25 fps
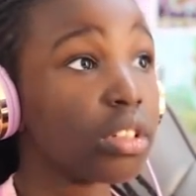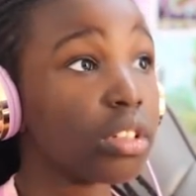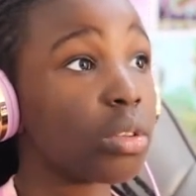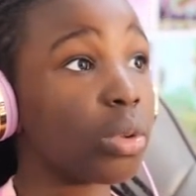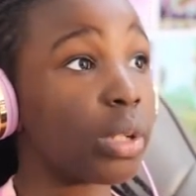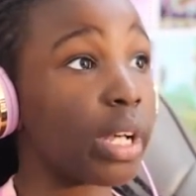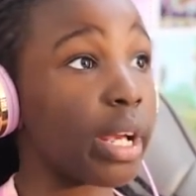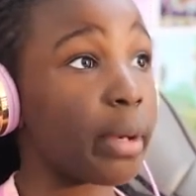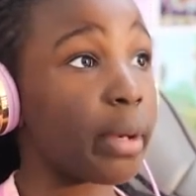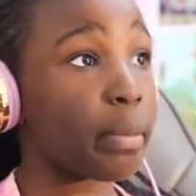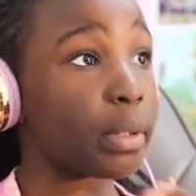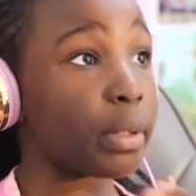
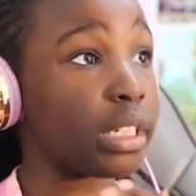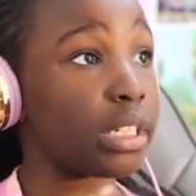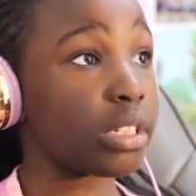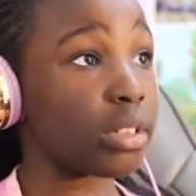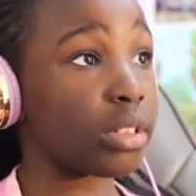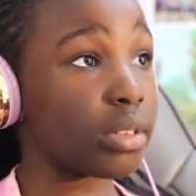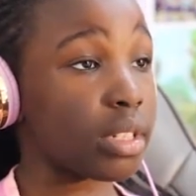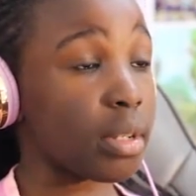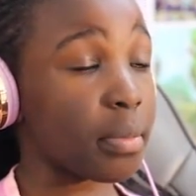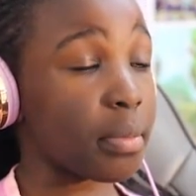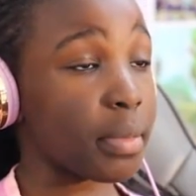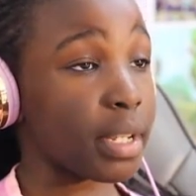Okay, please
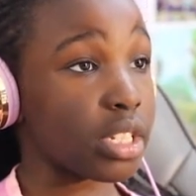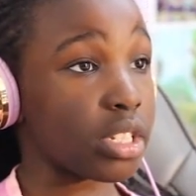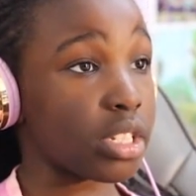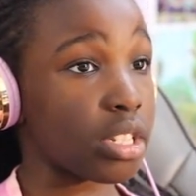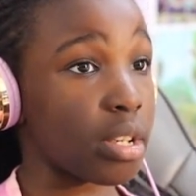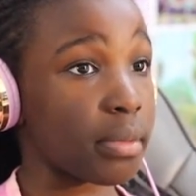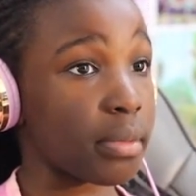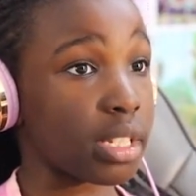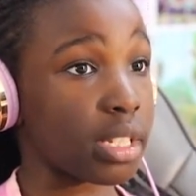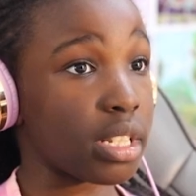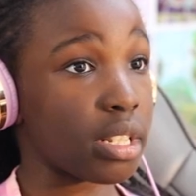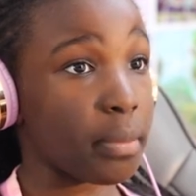don't tell me he's
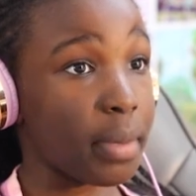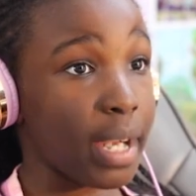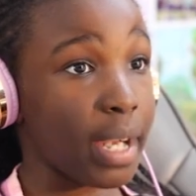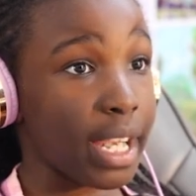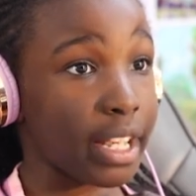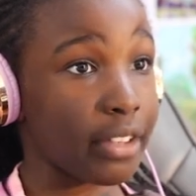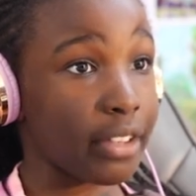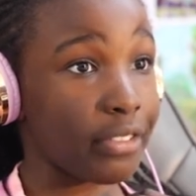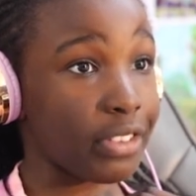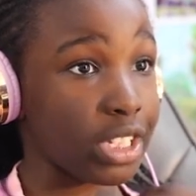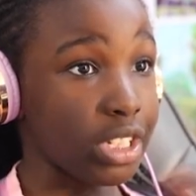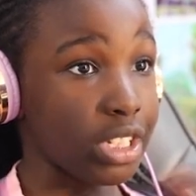coming to the back.
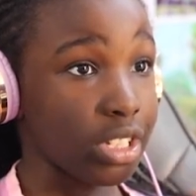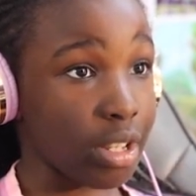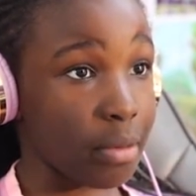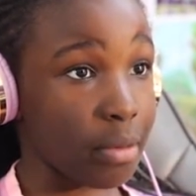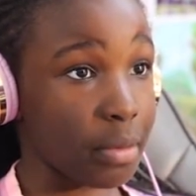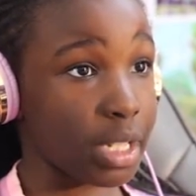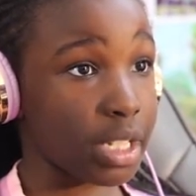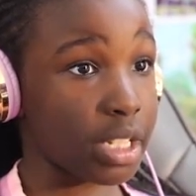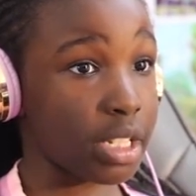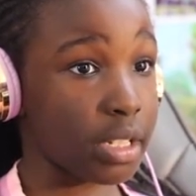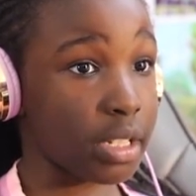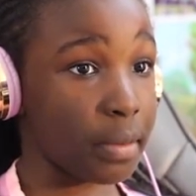If he's
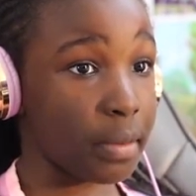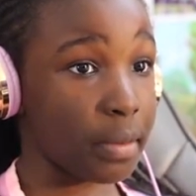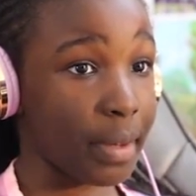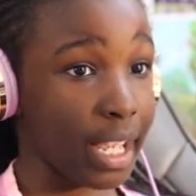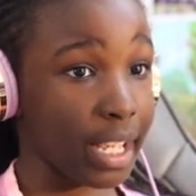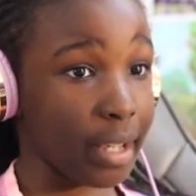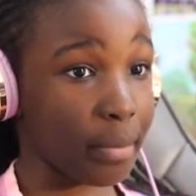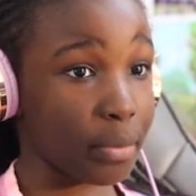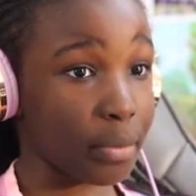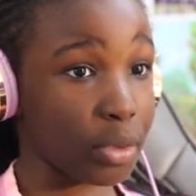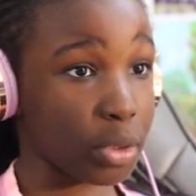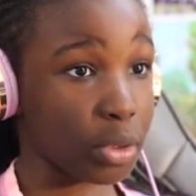coming to the
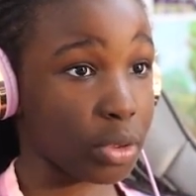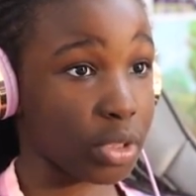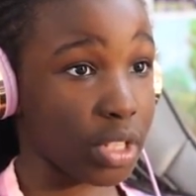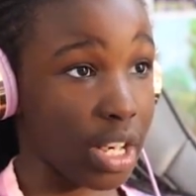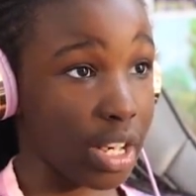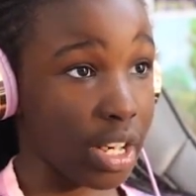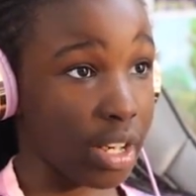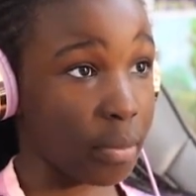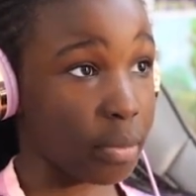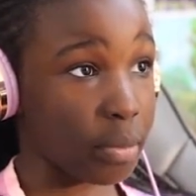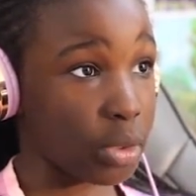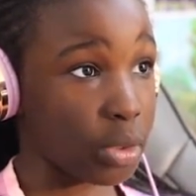back, I'm so
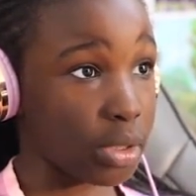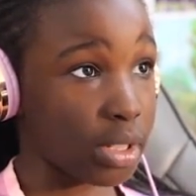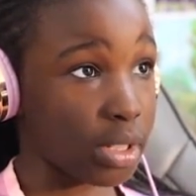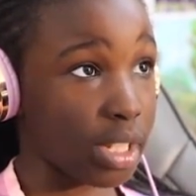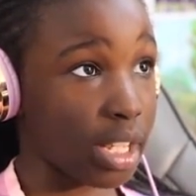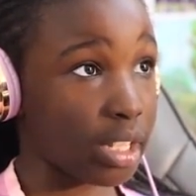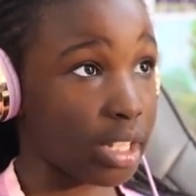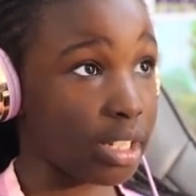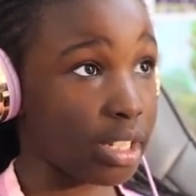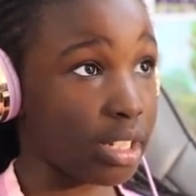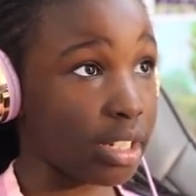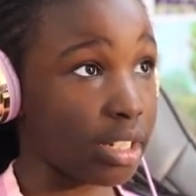dead. I'm so
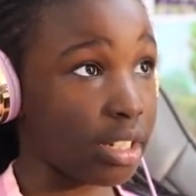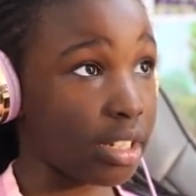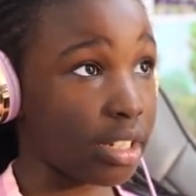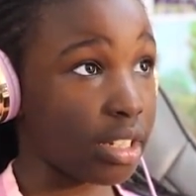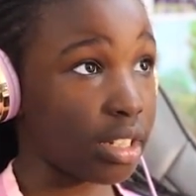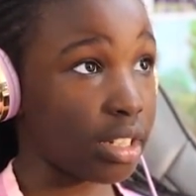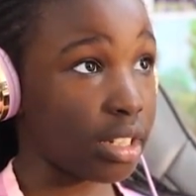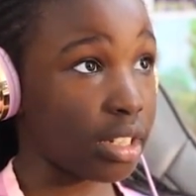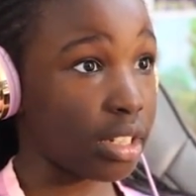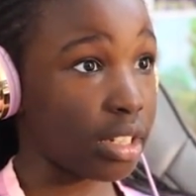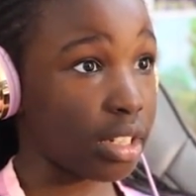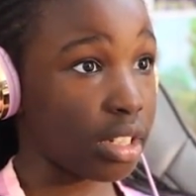dead.
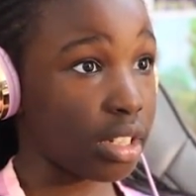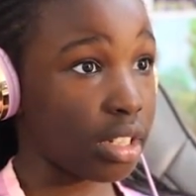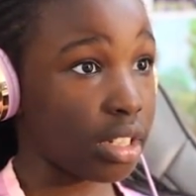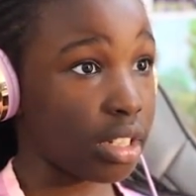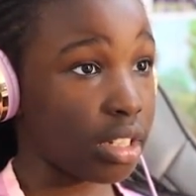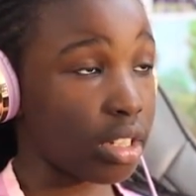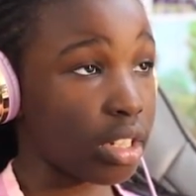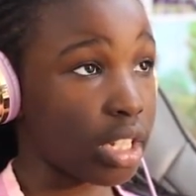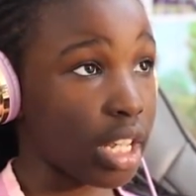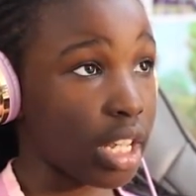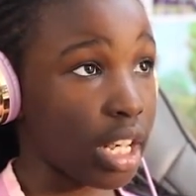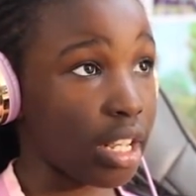
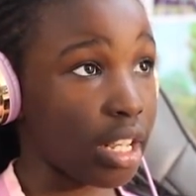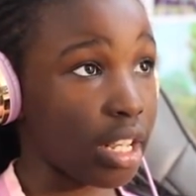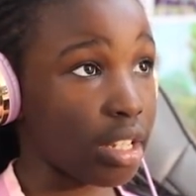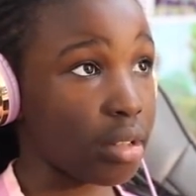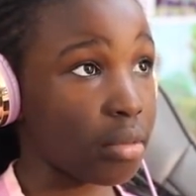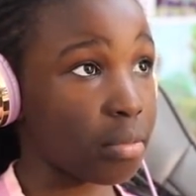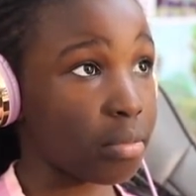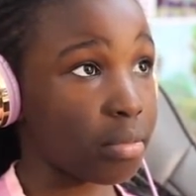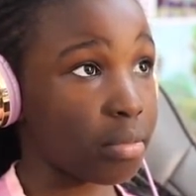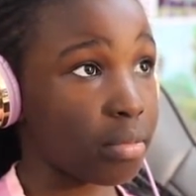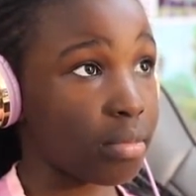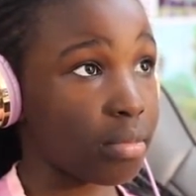Okay, please
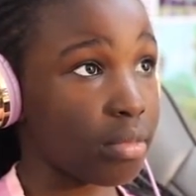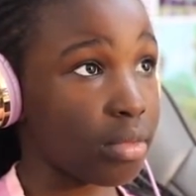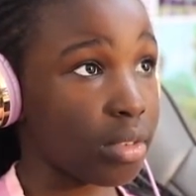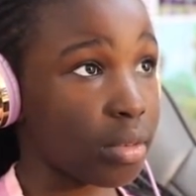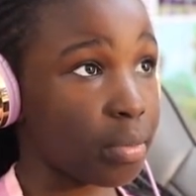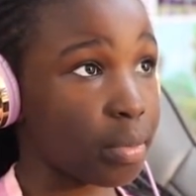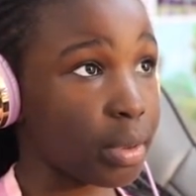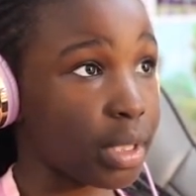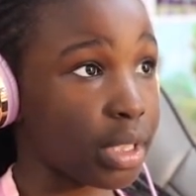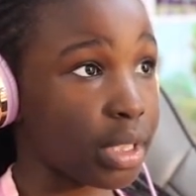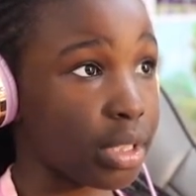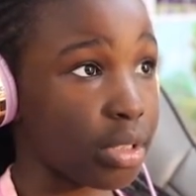
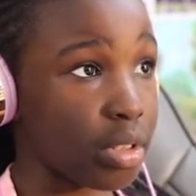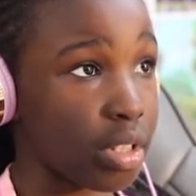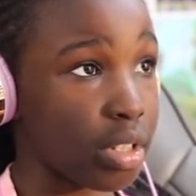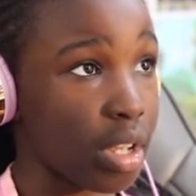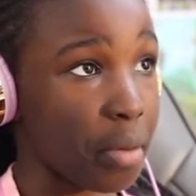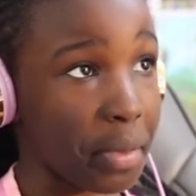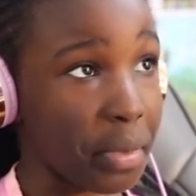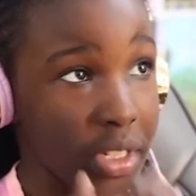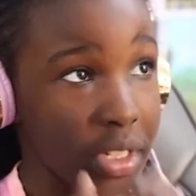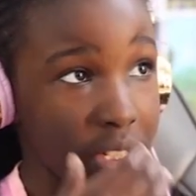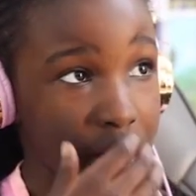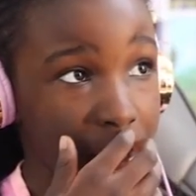don't tell me
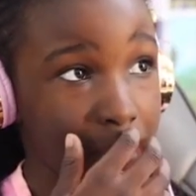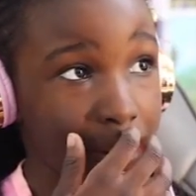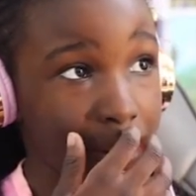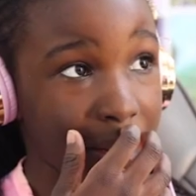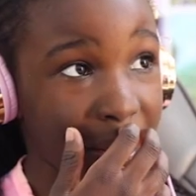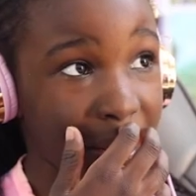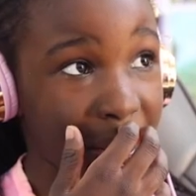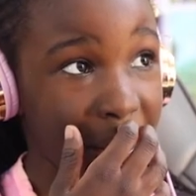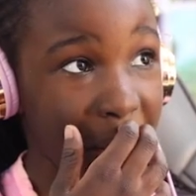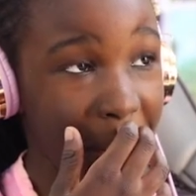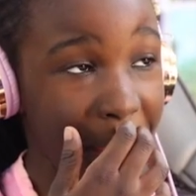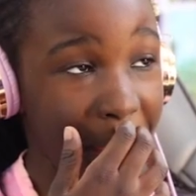he's coming
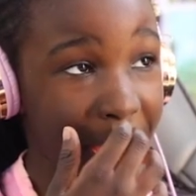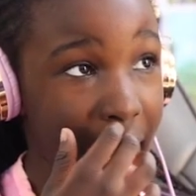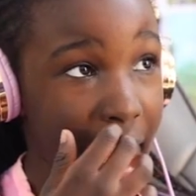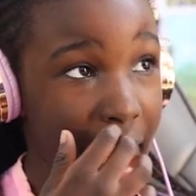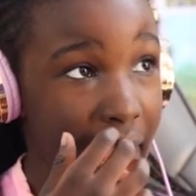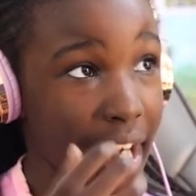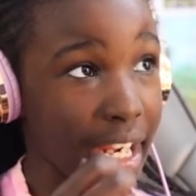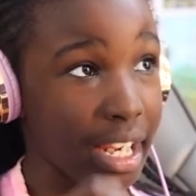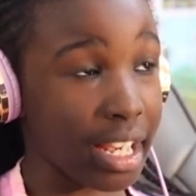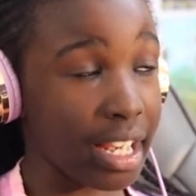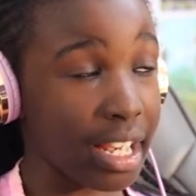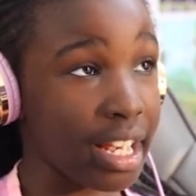to the
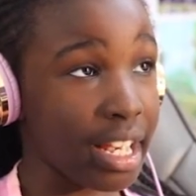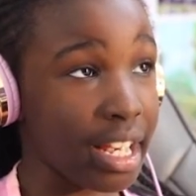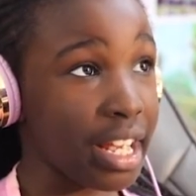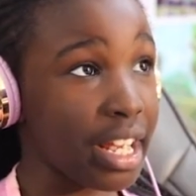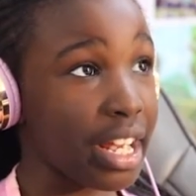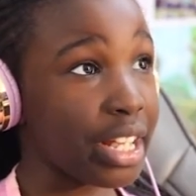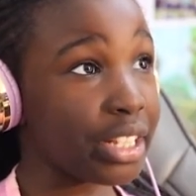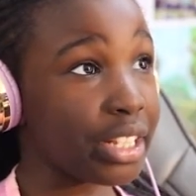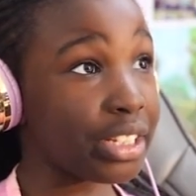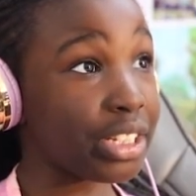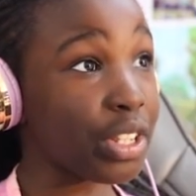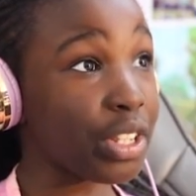back.
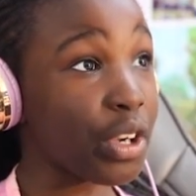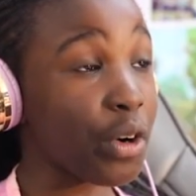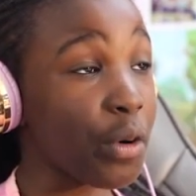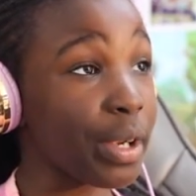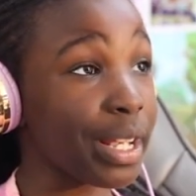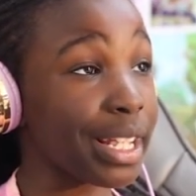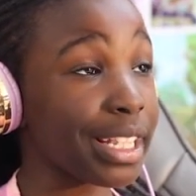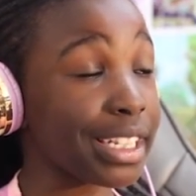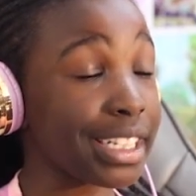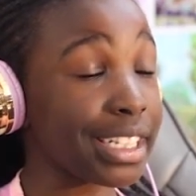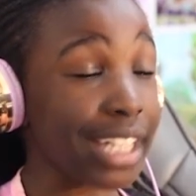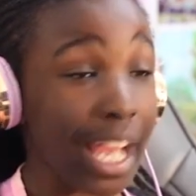Is he
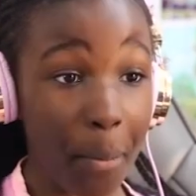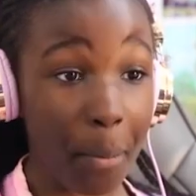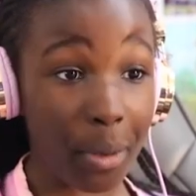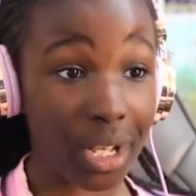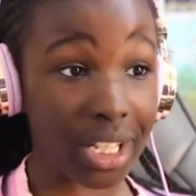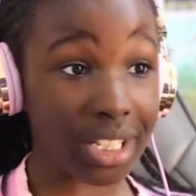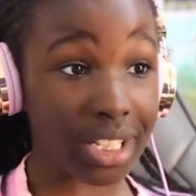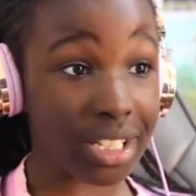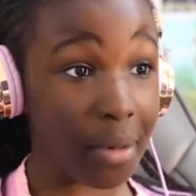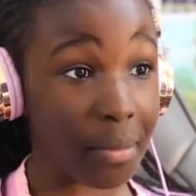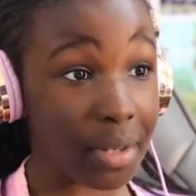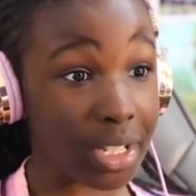going inside?
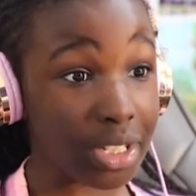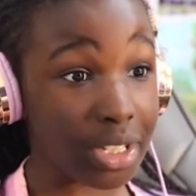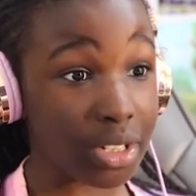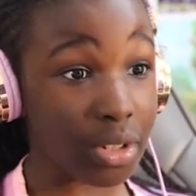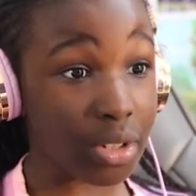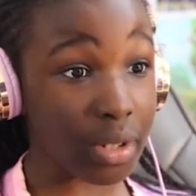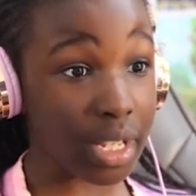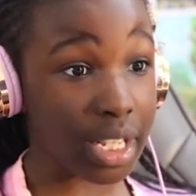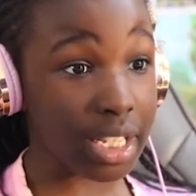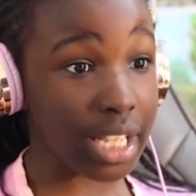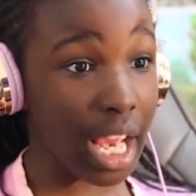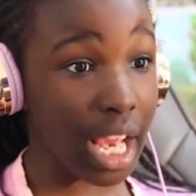Please tell me he's
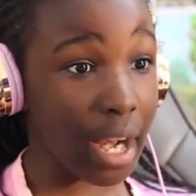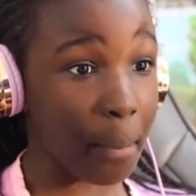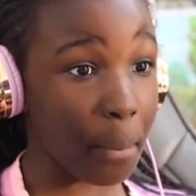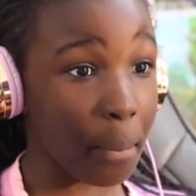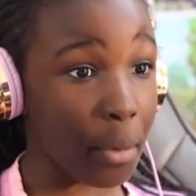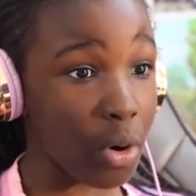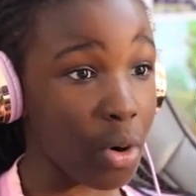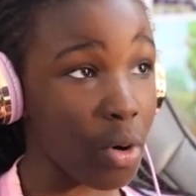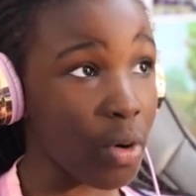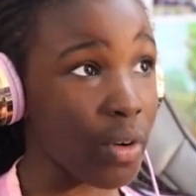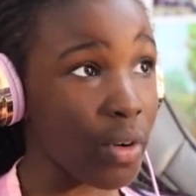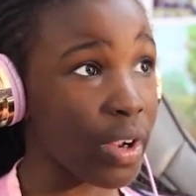going inside.
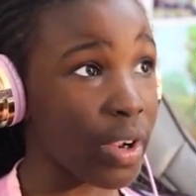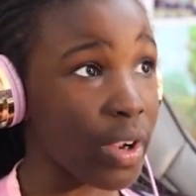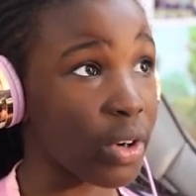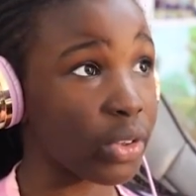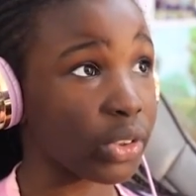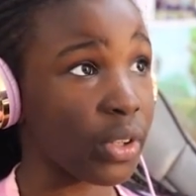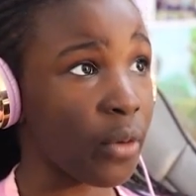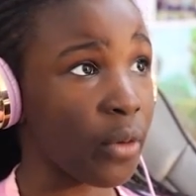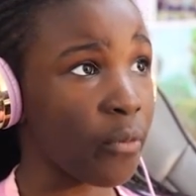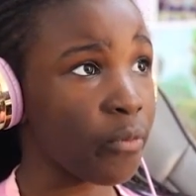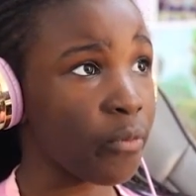But Oreos.